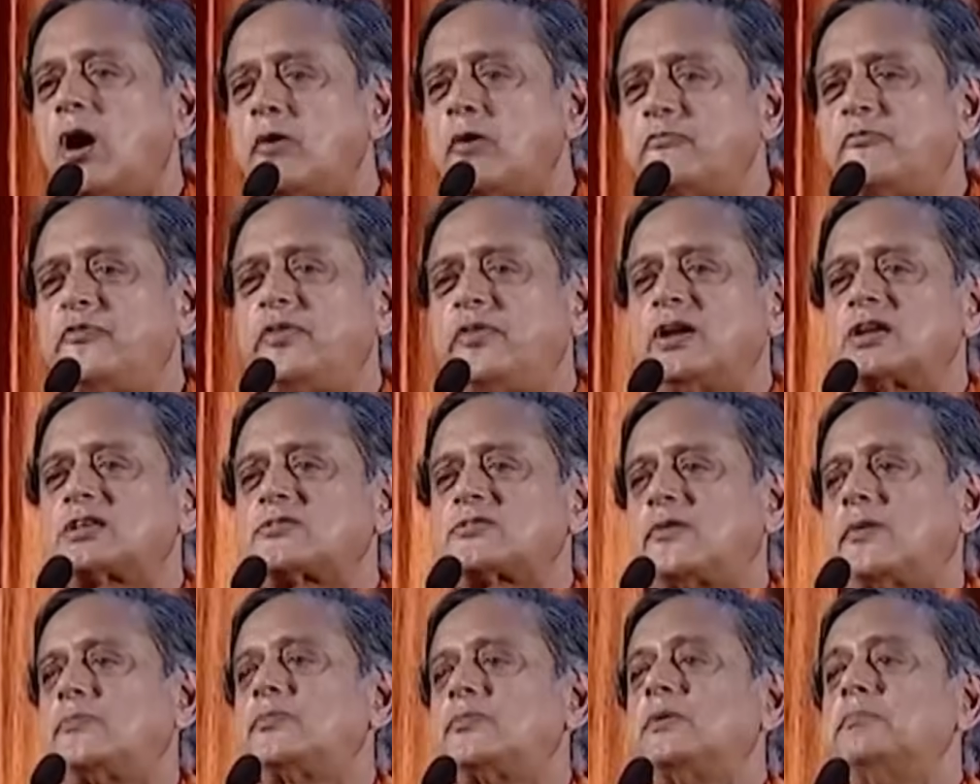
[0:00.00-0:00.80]

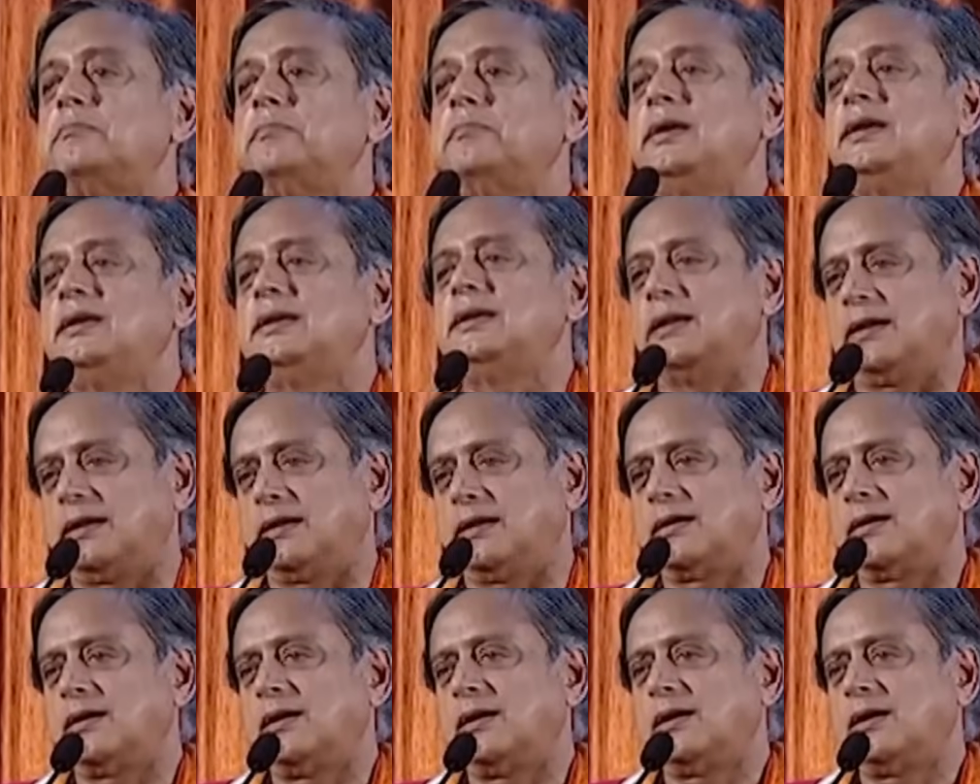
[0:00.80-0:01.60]
obvious from the
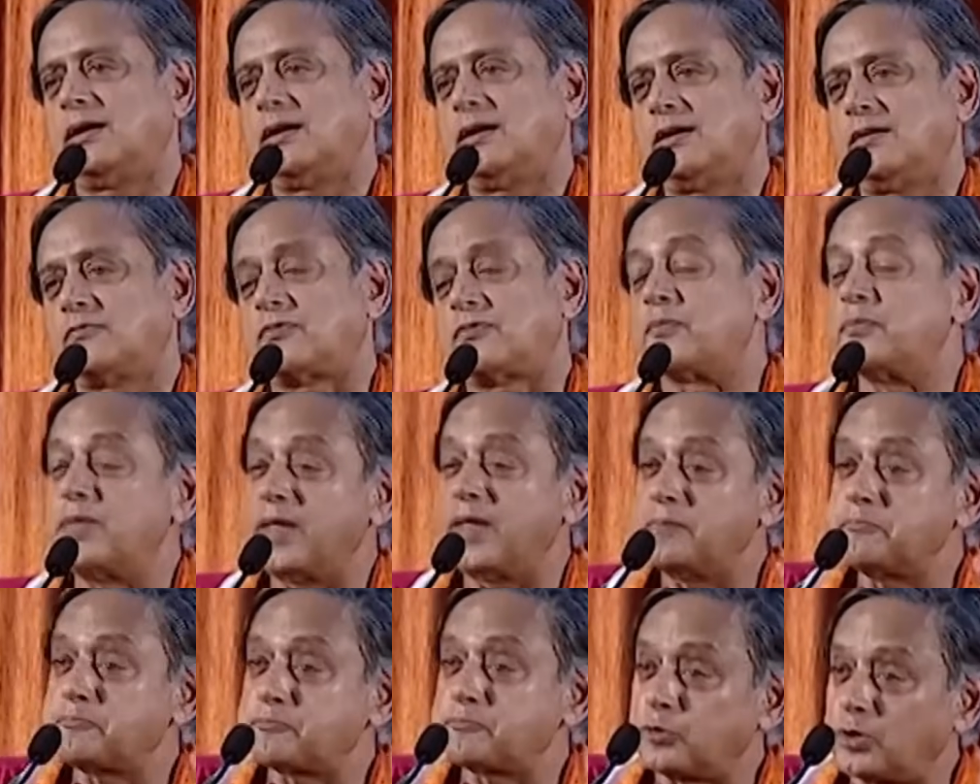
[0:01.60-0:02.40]
meaning. From
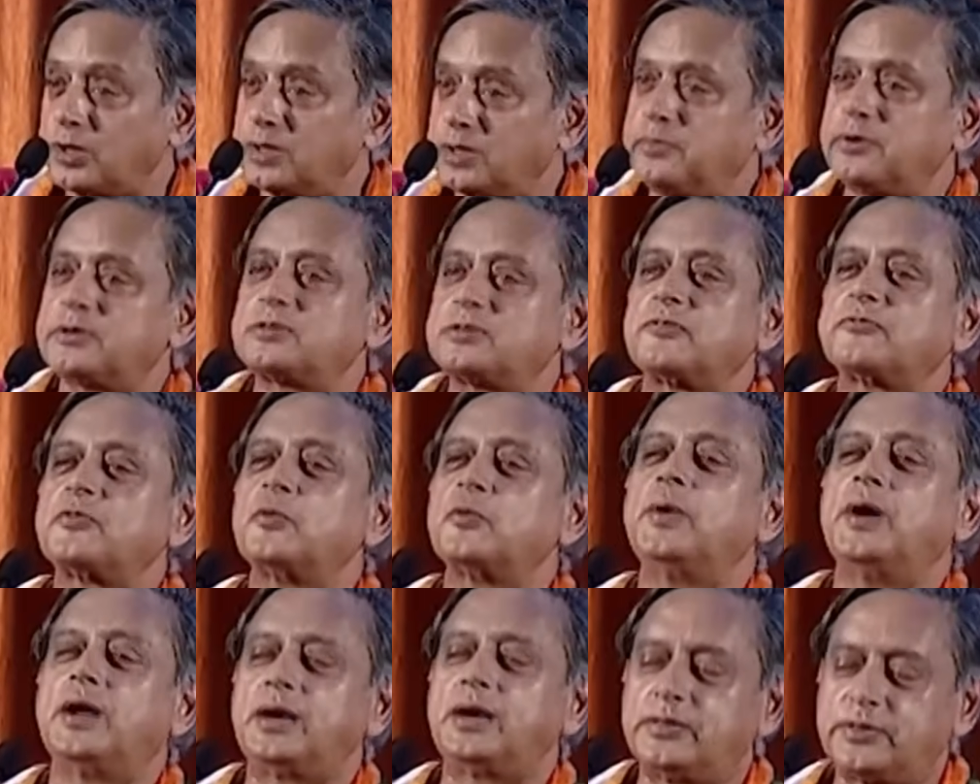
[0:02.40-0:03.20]
the employment of
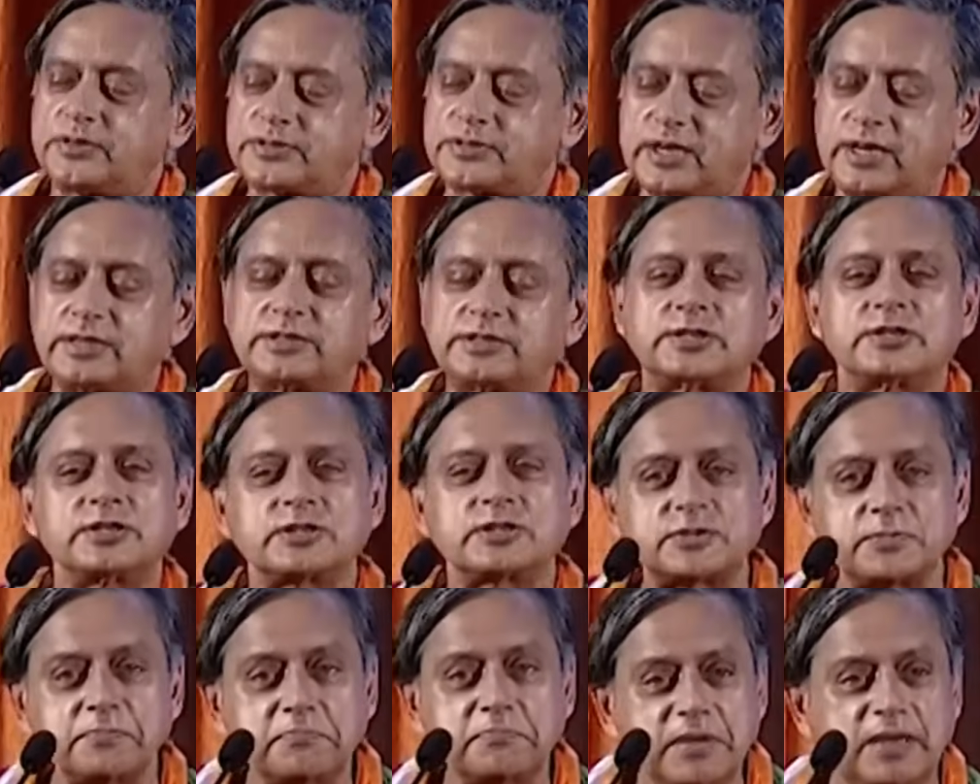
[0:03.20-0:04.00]
the word in the
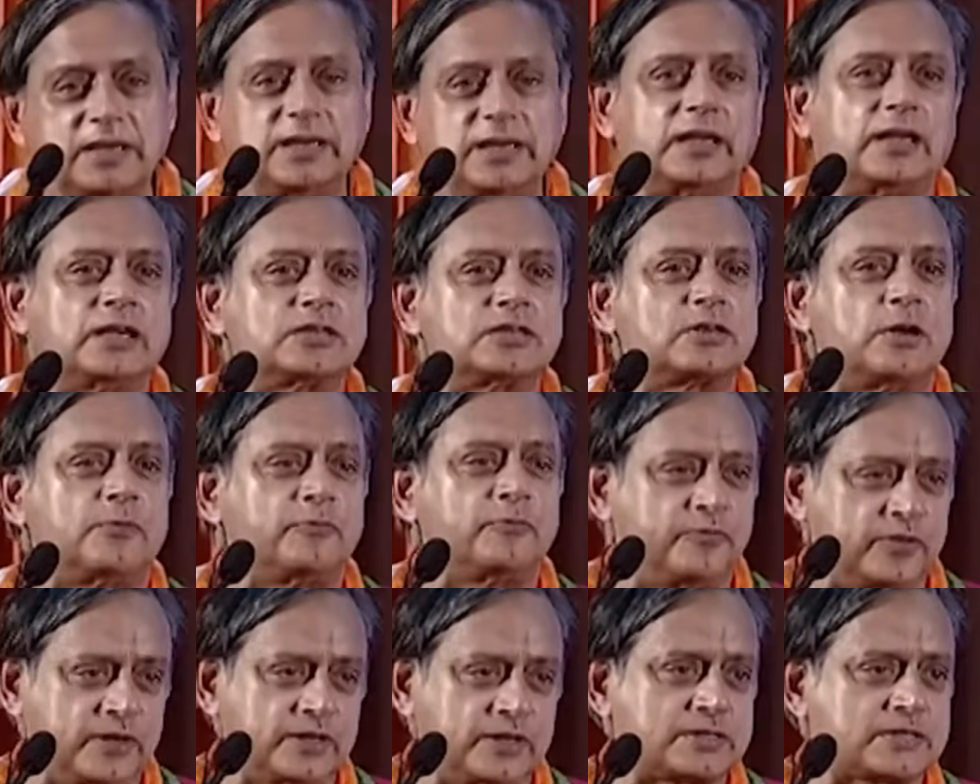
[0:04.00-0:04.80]
sentence, the meaning is
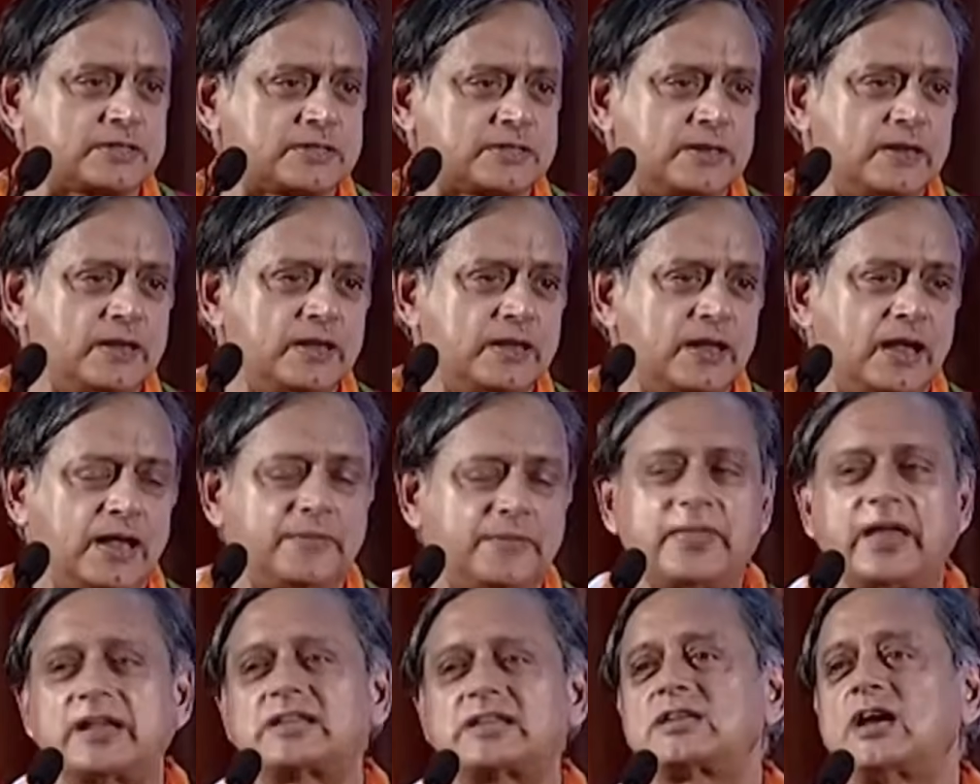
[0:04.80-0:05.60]
obvious.
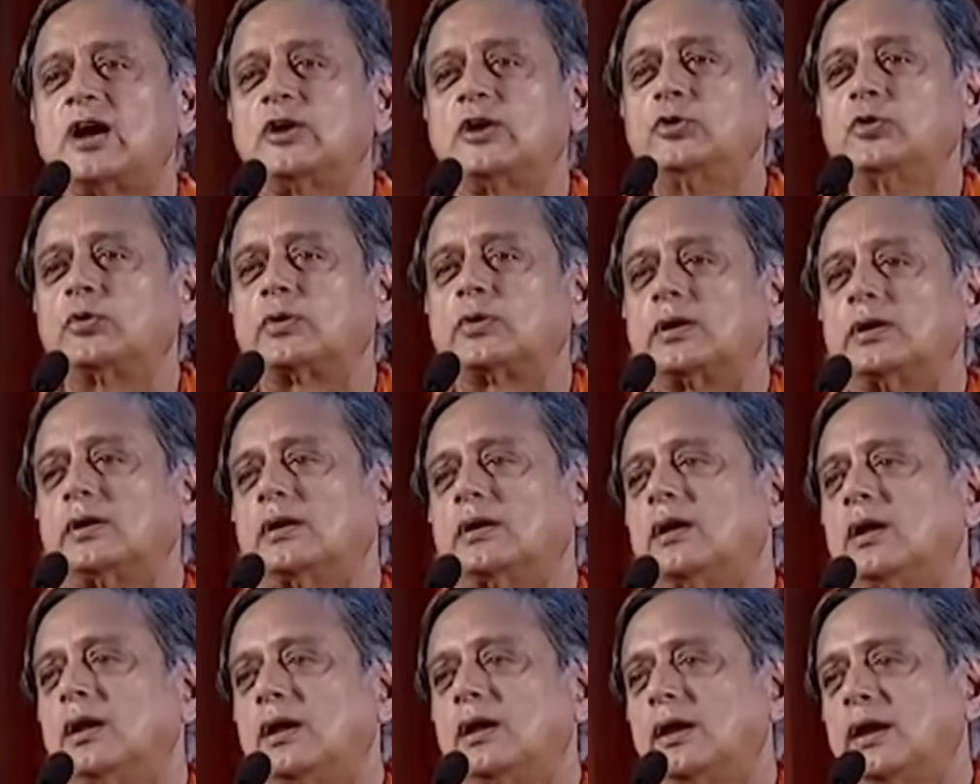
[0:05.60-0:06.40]
And that's how you can
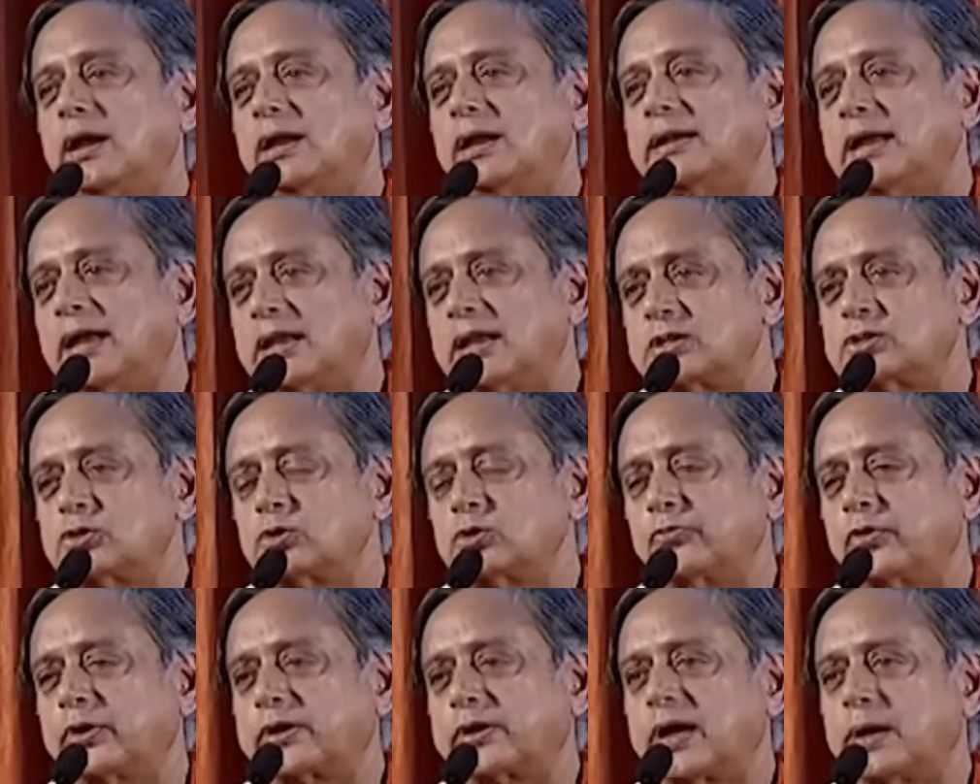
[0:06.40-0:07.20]
enhance
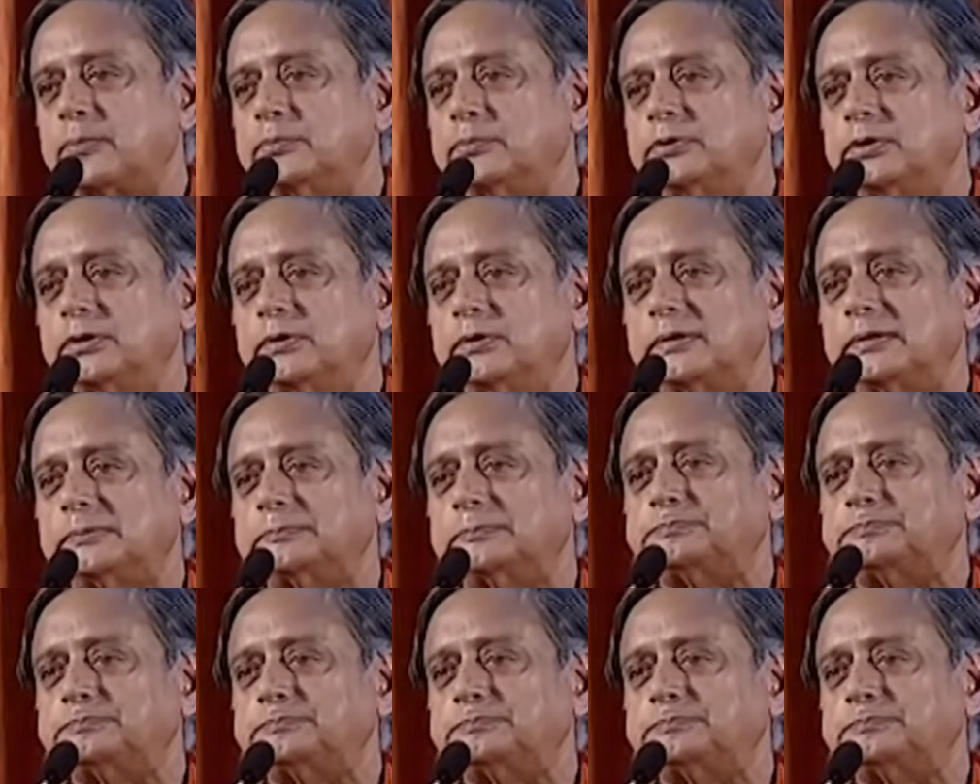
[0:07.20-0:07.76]
your vocabulary.